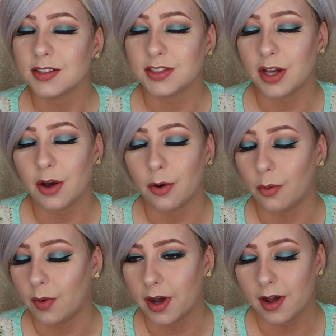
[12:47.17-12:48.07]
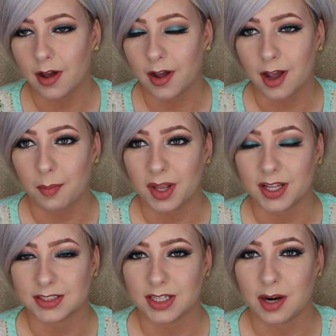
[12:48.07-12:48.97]
So, I mean,
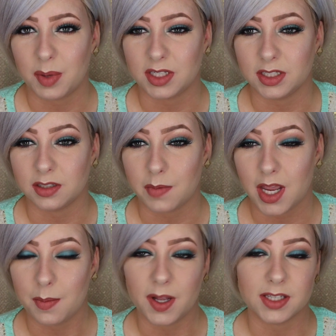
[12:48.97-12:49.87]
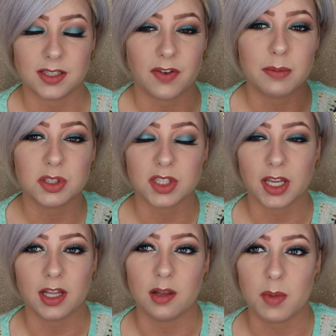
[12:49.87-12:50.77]
that's not a big deal to me because if I'm just
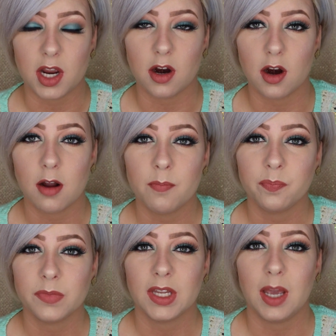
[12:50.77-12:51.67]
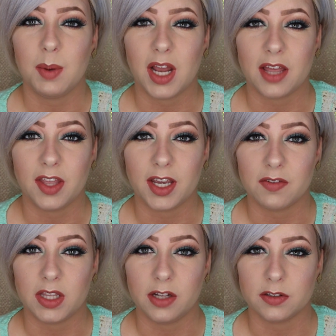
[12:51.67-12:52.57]
looking in the mirror, I mean, I think
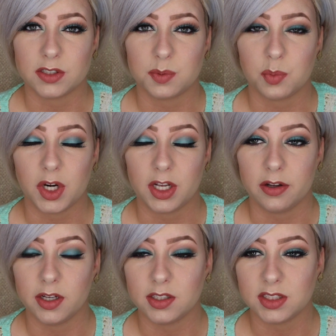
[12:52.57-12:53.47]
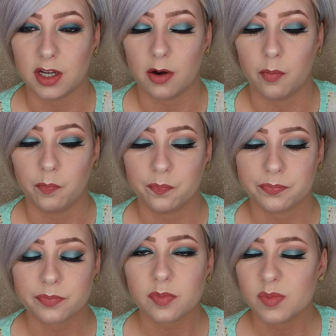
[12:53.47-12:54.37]
everything looks pretty good, so
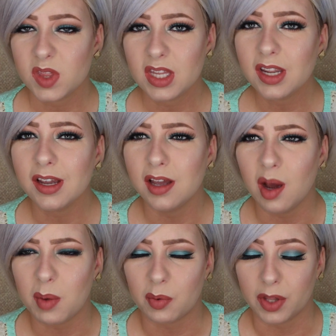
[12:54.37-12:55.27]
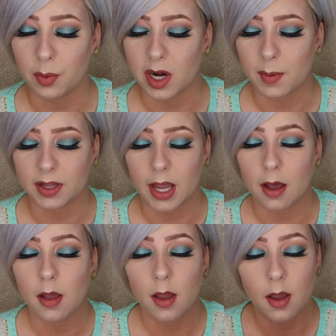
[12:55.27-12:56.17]
I'm not really worried about
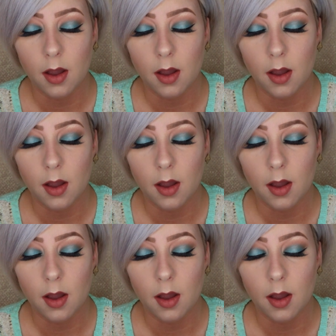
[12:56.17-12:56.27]
that.